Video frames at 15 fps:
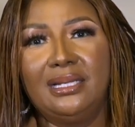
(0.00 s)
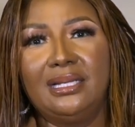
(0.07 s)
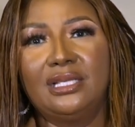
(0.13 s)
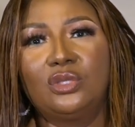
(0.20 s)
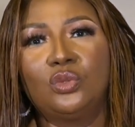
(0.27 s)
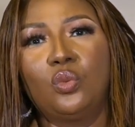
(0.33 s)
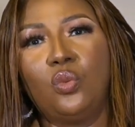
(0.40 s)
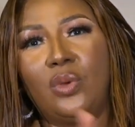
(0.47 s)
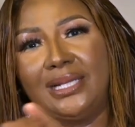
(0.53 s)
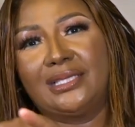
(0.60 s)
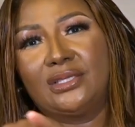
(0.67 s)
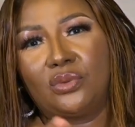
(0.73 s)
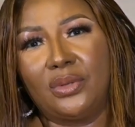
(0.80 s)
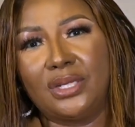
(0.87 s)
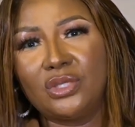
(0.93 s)
it's
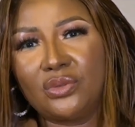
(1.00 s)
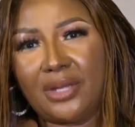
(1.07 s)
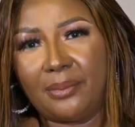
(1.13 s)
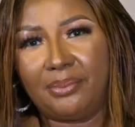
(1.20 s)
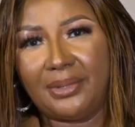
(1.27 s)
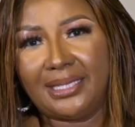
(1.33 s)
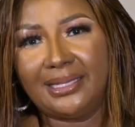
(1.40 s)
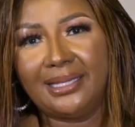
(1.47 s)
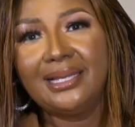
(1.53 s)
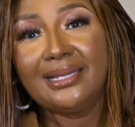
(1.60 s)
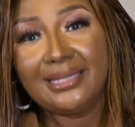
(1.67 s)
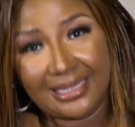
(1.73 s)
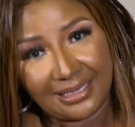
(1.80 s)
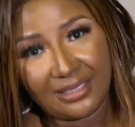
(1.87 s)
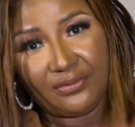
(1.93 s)
what's going to happen.
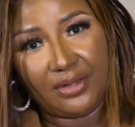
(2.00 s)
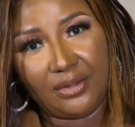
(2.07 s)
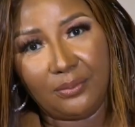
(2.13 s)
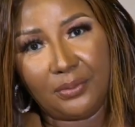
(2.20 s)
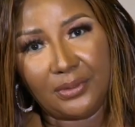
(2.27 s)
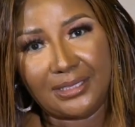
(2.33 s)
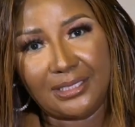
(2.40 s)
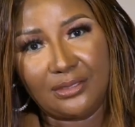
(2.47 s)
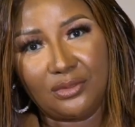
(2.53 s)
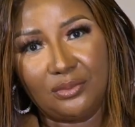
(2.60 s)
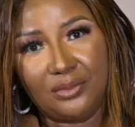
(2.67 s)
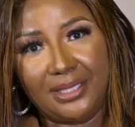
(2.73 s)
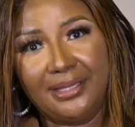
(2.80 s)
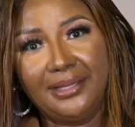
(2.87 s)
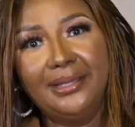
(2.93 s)
That is very important to
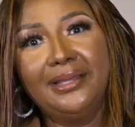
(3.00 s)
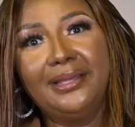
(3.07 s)
me.